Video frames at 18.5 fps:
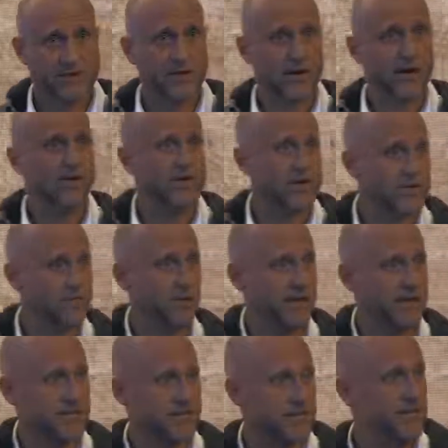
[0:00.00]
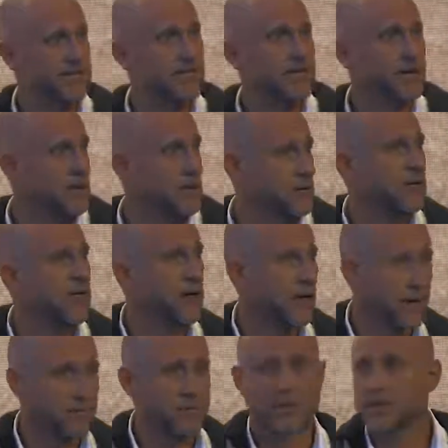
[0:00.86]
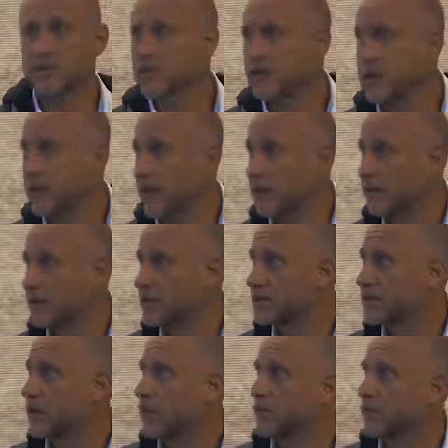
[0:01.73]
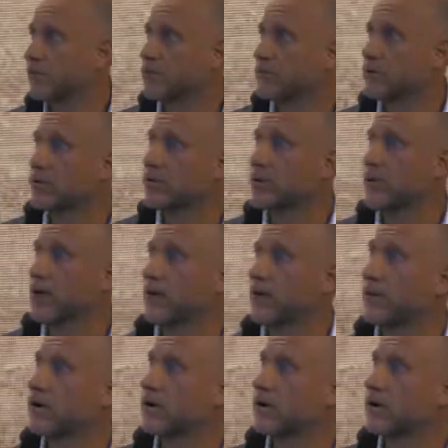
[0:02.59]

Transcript: You sit on these places, you can collect most of the data that's going through uh,